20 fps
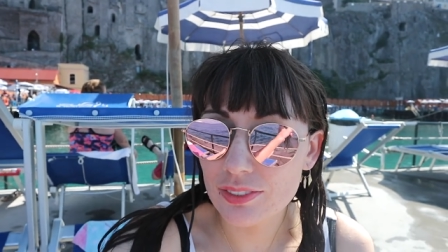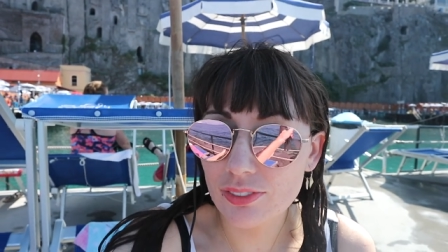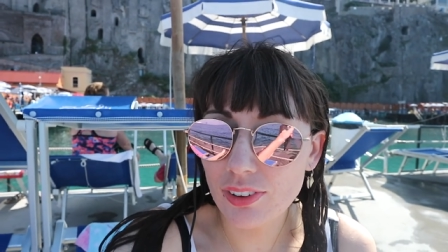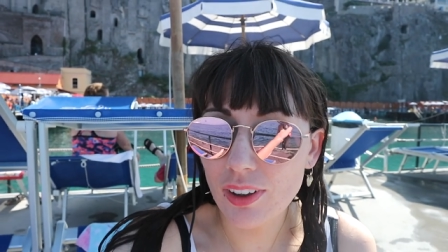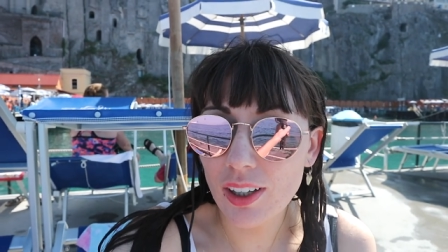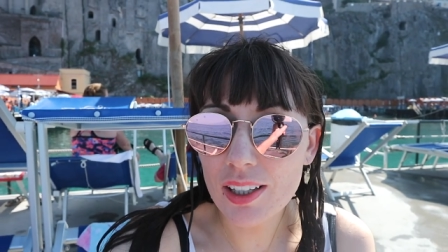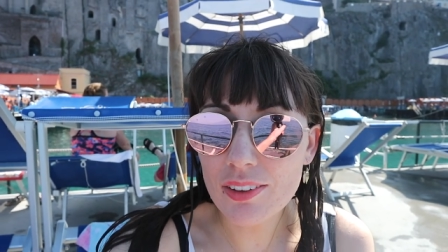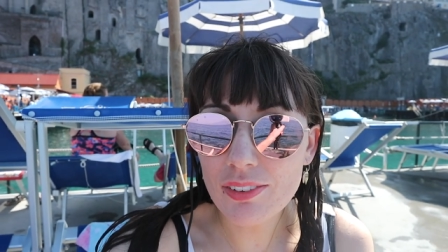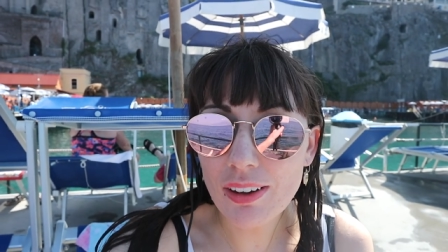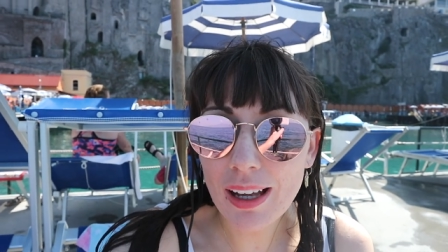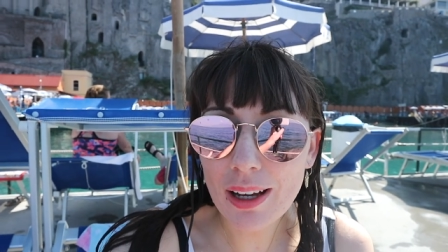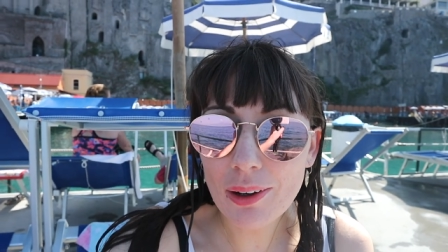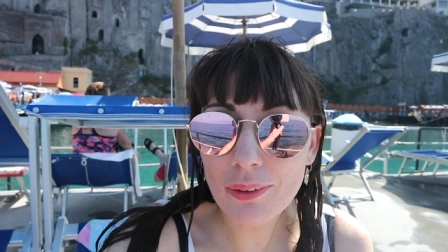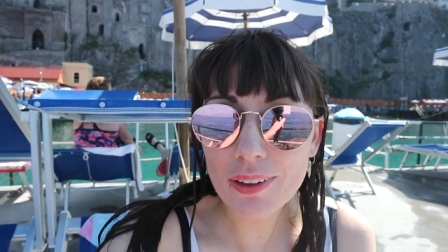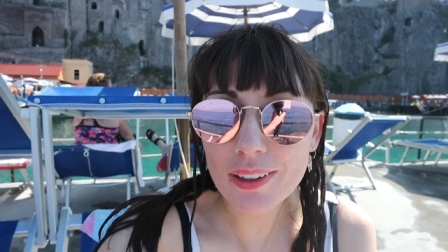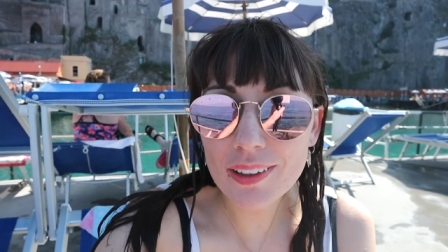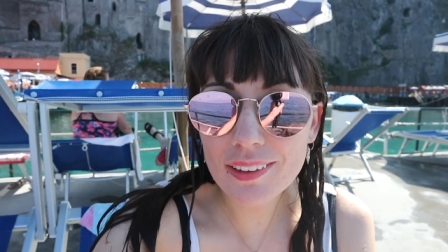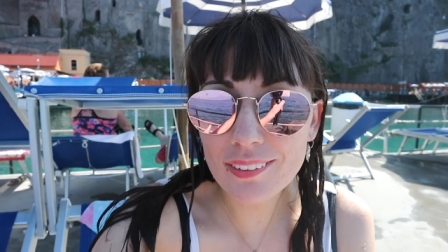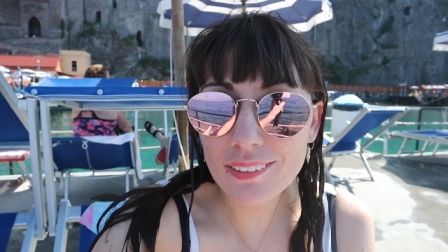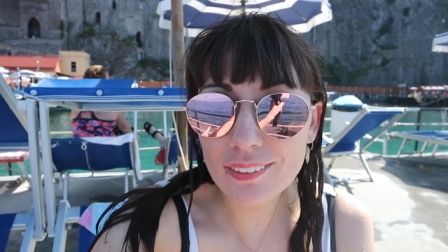five
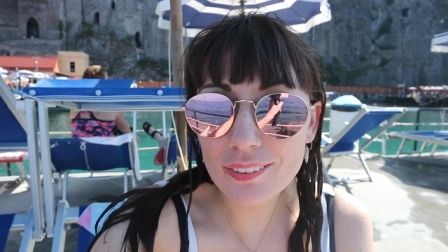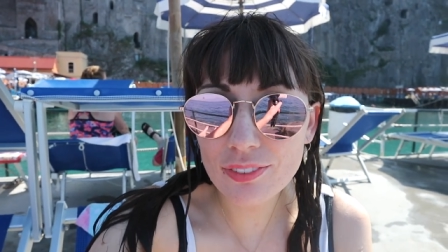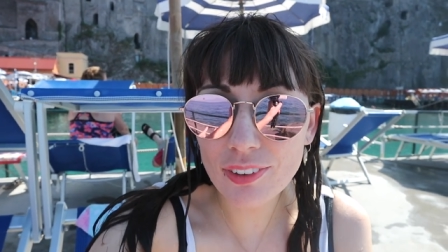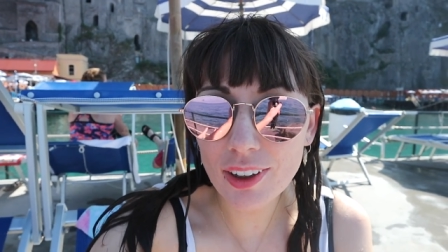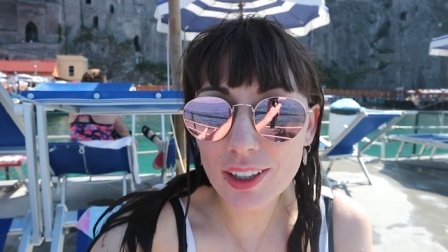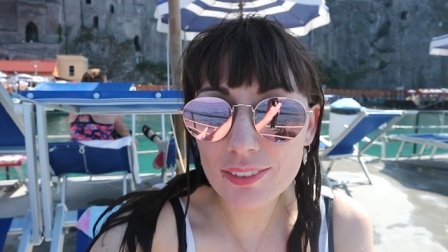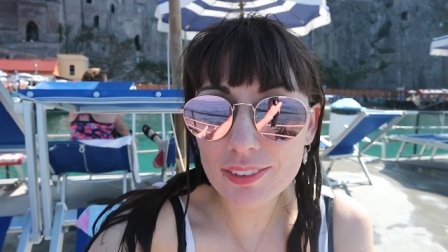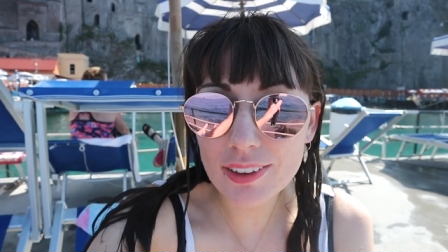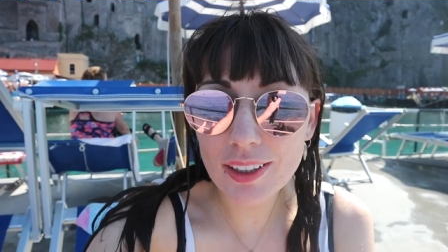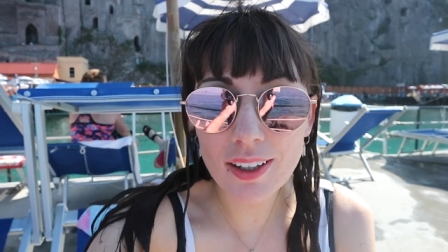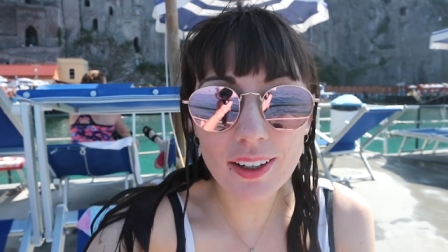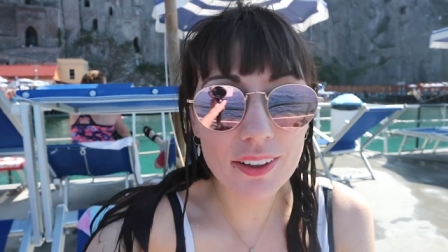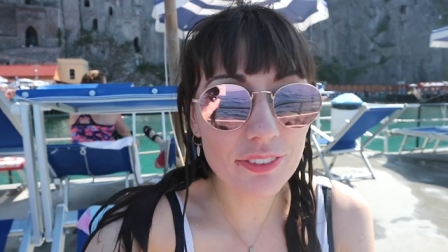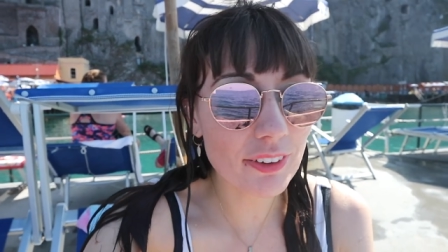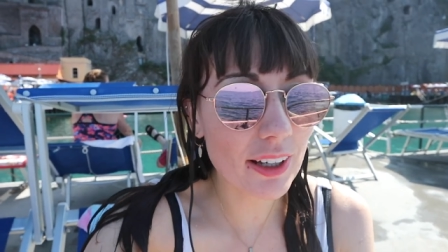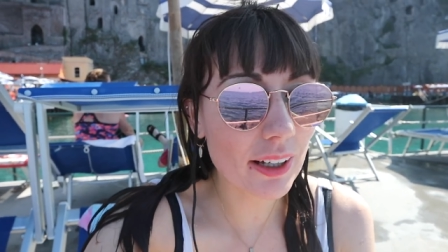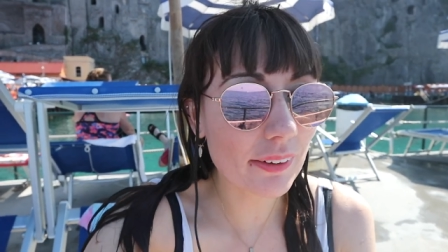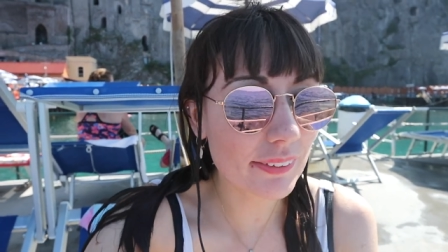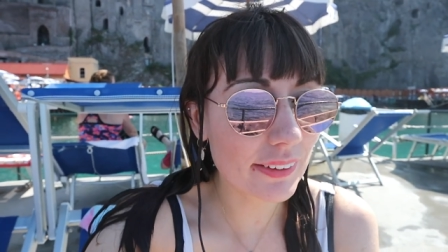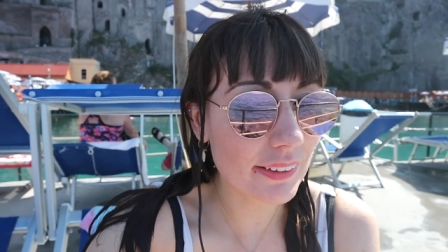hours, five and a half
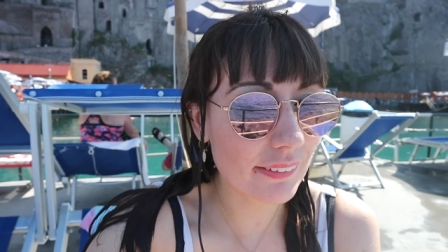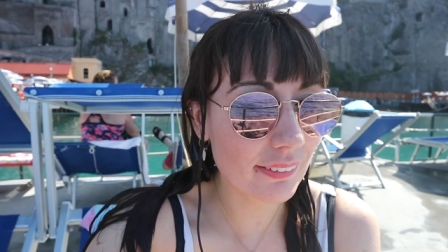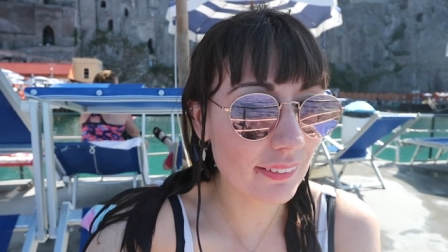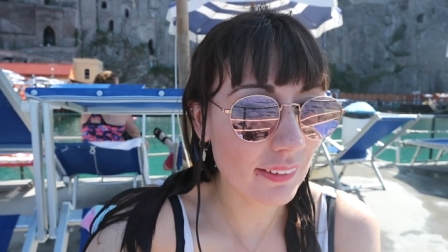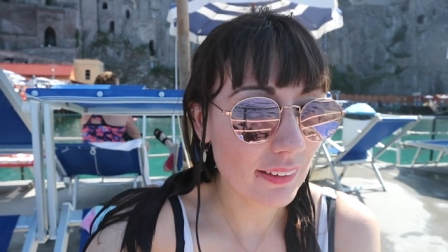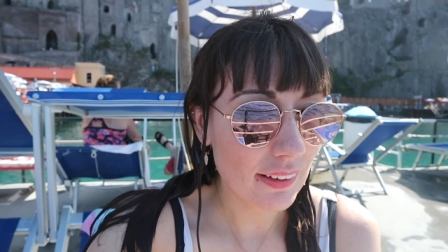hours.